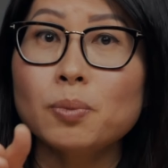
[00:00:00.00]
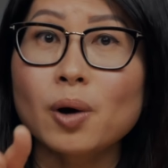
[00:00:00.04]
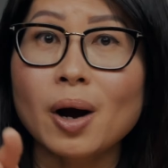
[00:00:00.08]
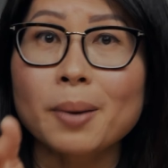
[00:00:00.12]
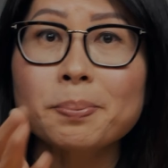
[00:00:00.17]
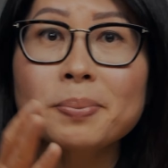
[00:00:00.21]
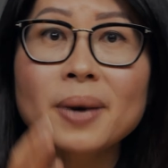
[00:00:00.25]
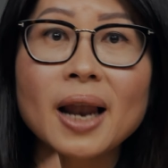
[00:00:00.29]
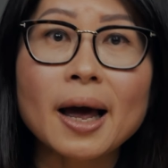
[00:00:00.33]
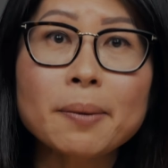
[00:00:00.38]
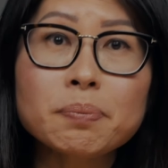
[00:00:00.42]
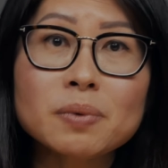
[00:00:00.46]
but
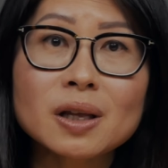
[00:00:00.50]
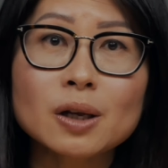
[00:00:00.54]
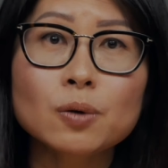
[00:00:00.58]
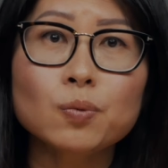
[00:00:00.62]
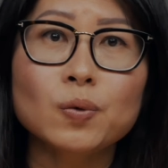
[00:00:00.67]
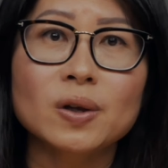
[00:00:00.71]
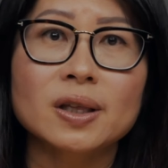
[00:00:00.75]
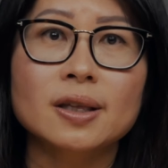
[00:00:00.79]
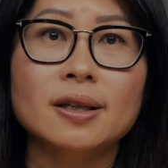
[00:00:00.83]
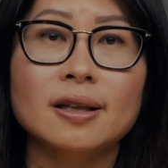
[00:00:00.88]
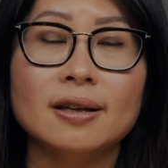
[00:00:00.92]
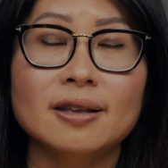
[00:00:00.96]
I'm leptin
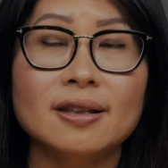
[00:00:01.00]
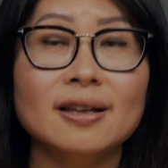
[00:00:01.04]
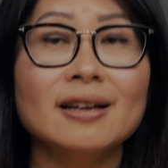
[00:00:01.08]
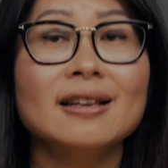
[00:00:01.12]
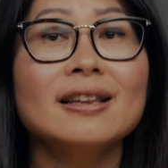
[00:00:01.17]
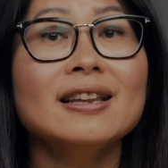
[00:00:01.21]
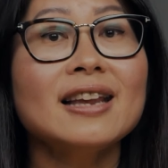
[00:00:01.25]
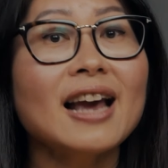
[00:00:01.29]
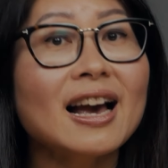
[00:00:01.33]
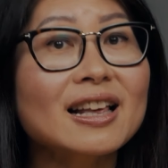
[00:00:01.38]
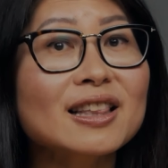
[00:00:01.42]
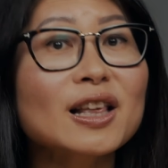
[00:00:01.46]
resistant.
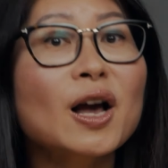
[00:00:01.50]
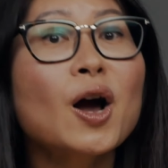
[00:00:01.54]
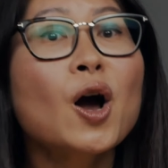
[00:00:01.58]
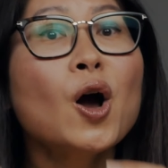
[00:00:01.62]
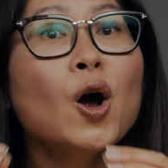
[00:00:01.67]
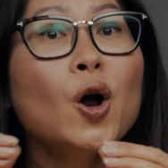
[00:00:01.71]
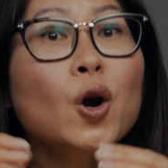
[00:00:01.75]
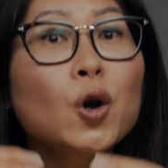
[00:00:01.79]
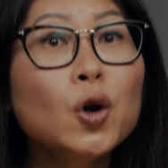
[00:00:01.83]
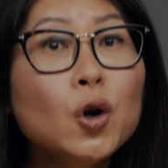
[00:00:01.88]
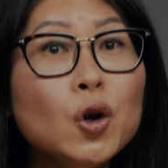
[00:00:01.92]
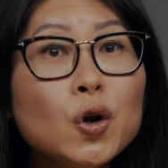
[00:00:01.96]
Yes,
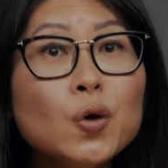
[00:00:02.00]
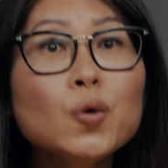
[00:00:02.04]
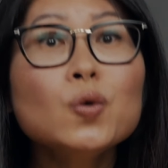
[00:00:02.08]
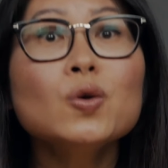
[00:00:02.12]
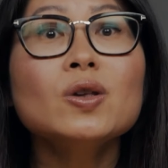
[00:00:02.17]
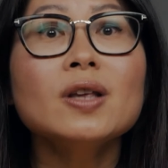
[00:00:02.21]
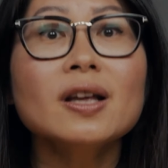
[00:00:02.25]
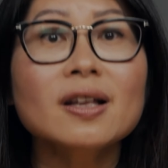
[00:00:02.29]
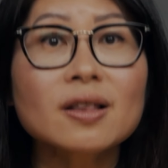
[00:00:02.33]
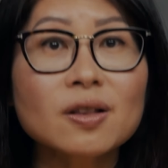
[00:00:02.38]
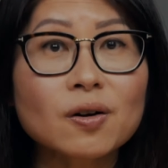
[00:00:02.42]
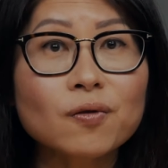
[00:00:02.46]

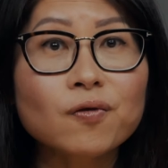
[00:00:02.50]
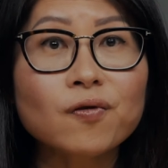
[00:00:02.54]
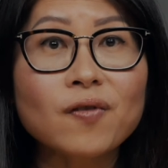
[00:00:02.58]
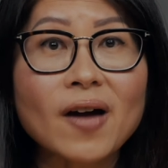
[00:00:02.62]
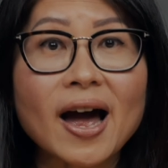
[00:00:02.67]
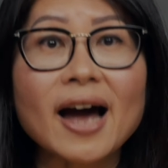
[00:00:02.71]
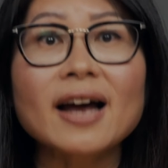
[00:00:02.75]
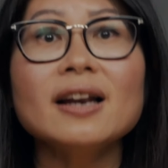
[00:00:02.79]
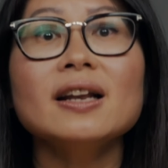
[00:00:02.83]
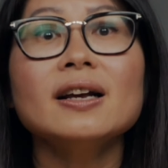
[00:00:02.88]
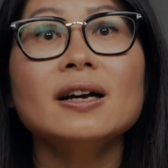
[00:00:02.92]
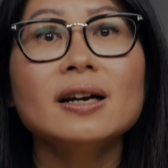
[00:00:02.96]
losing the
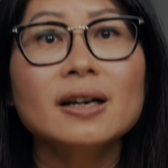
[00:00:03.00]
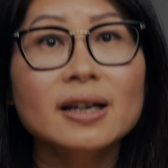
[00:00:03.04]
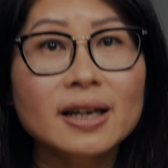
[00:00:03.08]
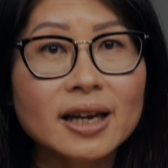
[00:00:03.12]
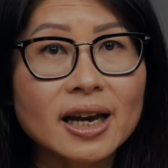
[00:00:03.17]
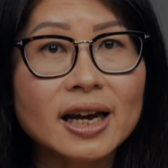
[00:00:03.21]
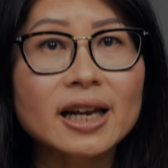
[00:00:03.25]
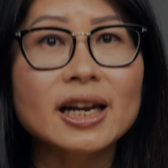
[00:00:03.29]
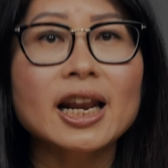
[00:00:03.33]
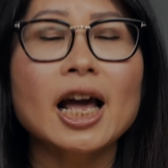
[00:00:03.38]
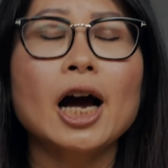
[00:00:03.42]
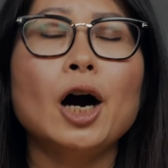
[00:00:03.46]
fat
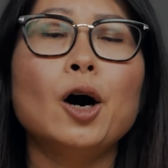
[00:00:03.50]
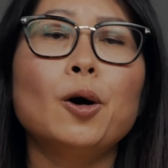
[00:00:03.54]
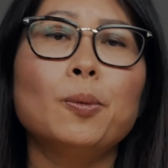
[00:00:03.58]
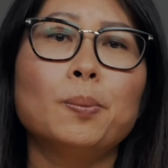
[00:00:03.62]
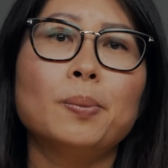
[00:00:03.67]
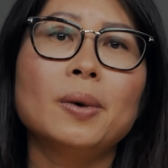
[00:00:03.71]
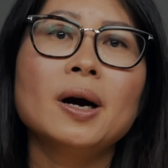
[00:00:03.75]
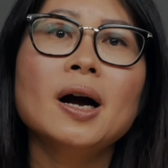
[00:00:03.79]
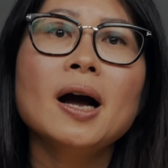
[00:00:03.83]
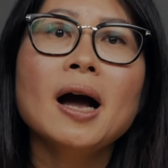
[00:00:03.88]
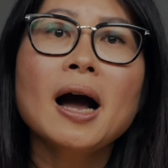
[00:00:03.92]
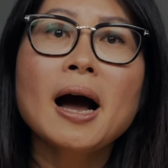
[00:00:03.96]
can
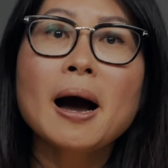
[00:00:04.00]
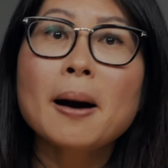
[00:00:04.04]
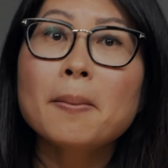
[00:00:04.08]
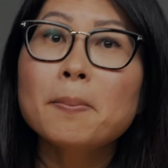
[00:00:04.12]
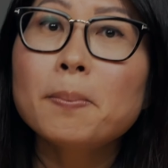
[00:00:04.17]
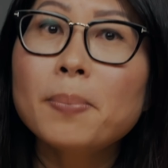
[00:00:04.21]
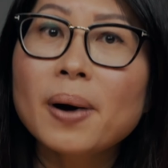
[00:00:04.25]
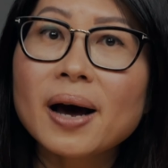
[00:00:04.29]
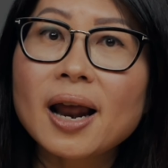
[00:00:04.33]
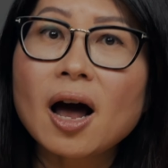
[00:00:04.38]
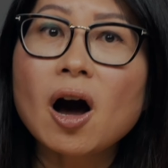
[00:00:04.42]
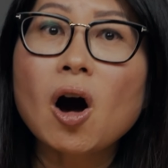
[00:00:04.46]
help,
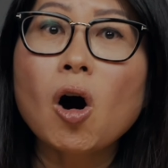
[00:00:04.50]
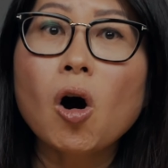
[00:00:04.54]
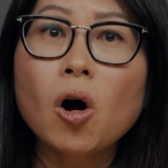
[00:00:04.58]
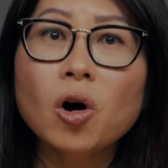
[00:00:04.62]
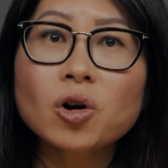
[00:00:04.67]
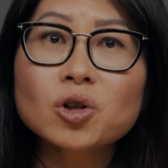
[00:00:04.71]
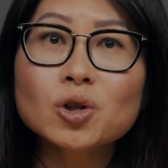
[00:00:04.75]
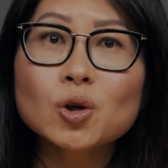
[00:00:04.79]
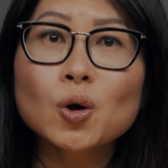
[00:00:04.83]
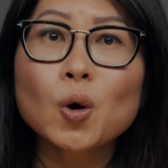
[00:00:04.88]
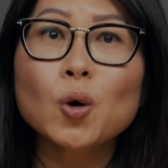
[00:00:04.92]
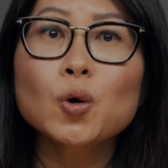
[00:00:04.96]
but
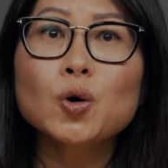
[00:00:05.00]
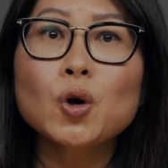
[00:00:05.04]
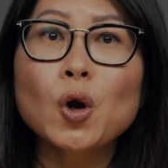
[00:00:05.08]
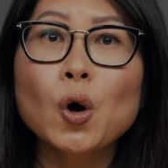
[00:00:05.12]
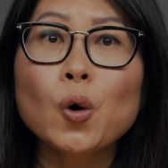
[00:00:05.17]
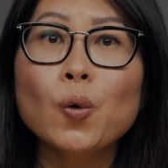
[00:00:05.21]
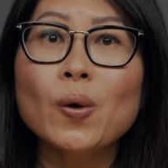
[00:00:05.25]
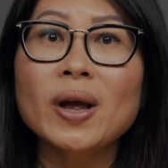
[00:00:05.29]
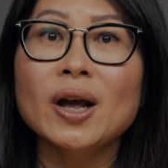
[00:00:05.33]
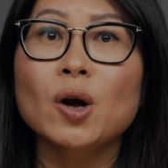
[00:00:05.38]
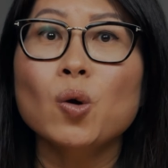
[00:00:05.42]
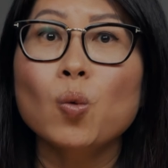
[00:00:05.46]
also
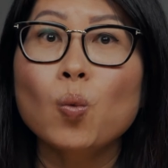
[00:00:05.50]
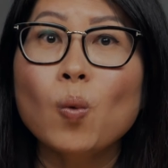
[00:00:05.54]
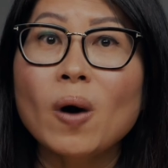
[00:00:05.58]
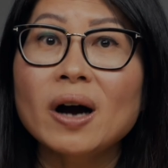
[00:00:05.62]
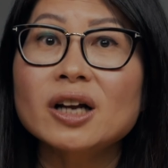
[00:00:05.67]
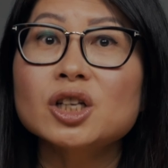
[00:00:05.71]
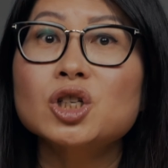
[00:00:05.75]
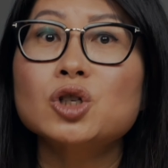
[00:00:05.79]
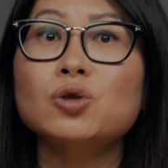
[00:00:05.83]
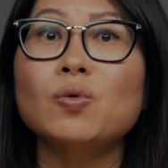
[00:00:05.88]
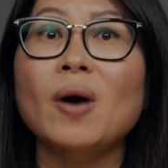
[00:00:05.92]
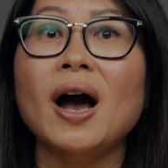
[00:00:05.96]
knowing
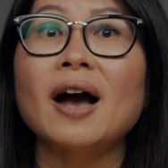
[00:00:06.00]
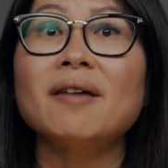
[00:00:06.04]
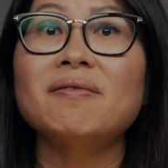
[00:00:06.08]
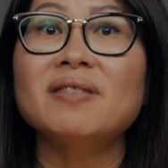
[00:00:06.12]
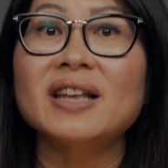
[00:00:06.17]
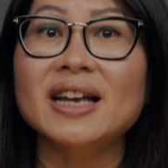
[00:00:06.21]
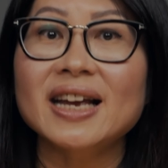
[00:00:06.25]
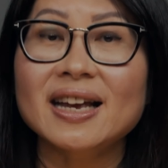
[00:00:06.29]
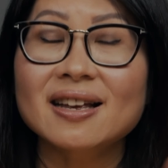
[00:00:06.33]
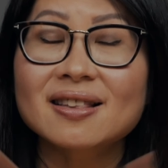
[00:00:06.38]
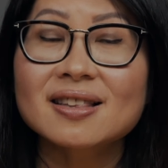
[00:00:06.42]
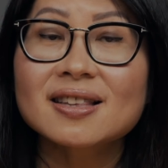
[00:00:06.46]
what drives
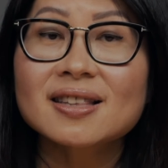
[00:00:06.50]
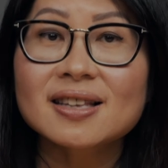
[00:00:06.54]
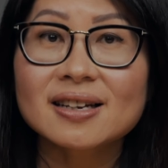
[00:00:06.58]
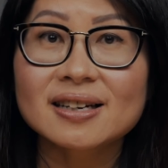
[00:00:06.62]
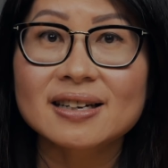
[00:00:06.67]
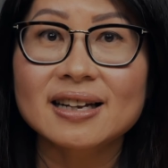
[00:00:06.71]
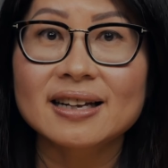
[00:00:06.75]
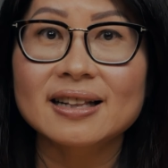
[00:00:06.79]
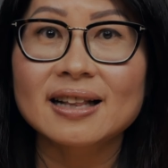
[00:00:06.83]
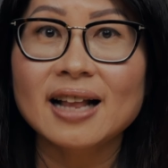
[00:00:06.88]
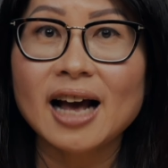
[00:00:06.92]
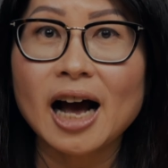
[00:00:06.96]
the
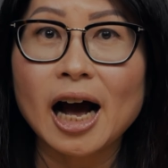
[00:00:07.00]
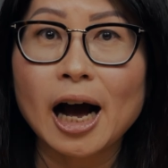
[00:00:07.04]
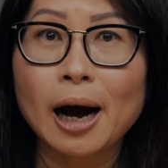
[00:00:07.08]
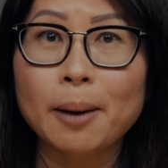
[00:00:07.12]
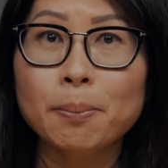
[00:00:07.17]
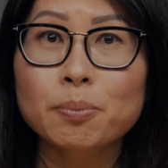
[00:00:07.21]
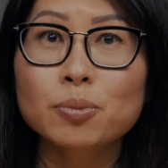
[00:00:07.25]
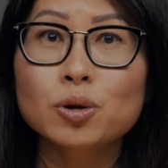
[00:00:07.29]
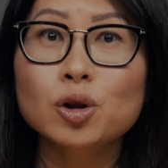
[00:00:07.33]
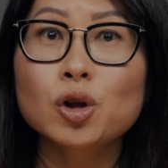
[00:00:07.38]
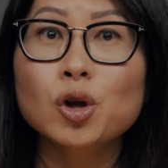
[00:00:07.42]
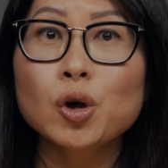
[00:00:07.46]
insulin
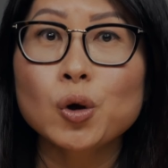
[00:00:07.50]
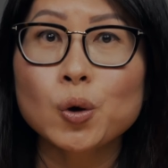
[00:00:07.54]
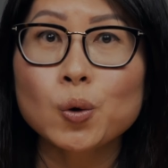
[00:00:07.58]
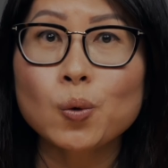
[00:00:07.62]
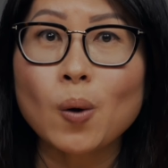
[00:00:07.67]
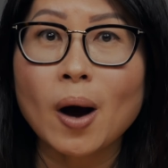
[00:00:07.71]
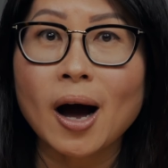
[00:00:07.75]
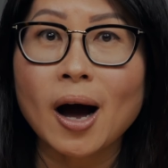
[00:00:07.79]
up too